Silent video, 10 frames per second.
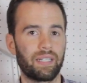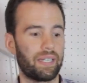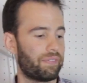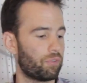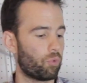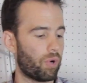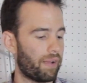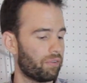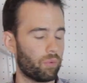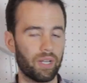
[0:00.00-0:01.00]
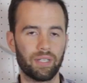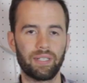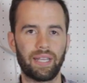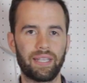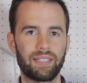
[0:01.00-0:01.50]
If you ever
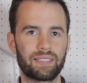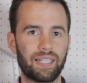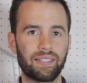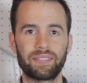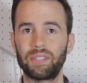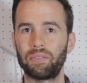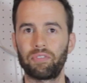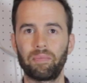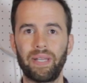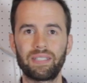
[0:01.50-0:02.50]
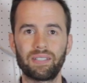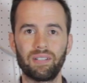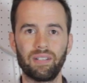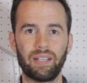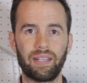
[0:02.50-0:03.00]
wanted a stainless steel
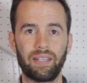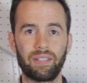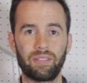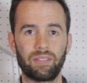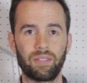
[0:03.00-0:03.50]
fermenter and